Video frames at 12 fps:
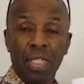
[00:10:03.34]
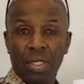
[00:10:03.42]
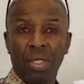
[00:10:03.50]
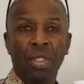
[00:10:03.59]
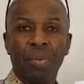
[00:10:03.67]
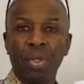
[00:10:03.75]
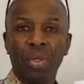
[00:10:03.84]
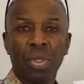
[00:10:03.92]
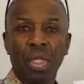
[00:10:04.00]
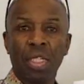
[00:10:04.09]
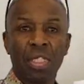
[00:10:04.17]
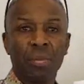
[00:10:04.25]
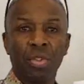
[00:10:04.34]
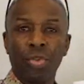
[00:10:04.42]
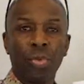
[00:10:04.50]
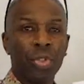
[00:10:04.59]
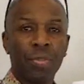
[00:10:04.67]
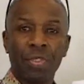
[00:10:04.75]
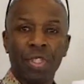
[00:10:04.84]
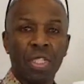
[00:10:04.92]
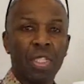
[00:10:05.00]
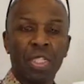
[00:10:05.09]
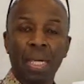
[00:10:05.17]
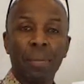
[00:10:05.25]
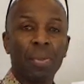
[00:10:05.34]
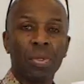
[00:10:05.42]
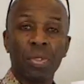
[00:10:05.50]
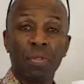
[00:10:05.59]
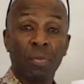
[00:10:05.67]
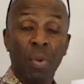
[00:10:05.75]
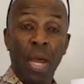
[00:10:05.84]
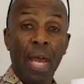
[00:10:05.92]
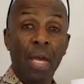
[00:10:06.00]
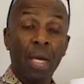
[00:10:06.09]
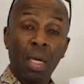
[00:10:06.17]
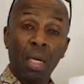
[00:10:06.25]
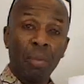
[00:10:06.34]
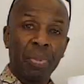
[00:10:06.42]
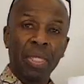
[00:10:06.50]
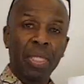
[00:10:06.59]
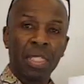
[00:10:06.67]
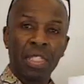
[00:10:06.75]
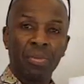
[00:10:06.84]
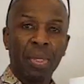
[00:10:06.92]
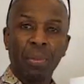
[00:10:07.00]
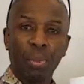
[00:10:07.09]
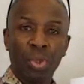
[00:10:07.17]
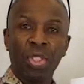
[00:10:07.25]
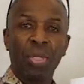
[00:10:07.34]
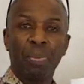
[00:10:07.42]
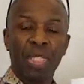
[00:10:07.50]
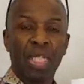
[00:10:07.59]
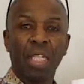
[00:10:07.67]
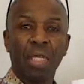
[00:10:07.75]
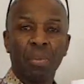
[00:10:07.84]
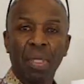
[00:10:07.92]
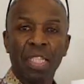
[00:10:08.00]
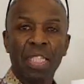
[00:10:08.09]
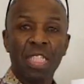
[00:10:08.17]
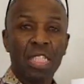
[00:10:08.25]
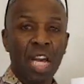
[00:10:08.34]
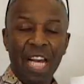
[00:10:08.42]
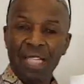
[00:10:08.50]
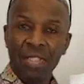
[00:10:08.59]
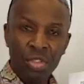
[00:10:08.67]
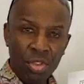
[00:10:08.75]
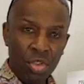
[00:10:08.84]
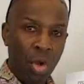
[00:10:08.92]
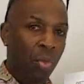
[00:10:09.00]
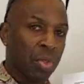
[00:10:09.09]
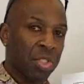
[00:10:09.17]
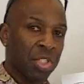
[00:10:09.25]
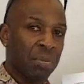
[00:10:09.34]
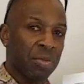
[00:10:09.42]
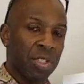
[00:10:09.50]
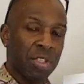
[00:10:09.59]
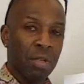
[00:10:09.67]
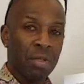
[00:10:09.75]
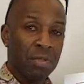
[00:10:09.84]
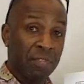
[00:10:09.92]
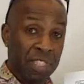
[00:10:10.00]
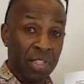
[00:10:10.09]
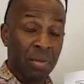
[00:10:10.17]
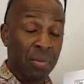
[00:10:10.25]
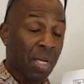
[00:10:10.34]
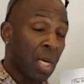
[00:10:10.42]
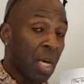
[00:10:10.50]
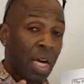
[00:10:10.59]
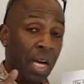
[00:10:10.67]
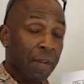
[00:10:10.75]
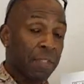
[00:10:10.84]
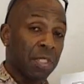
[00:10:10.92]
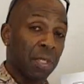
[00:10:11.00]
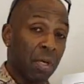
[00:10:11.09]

is going to be utilised. I'm sure you've seen examples of where buildings have been put in particular places and no one seems to go and visit them. I've seen a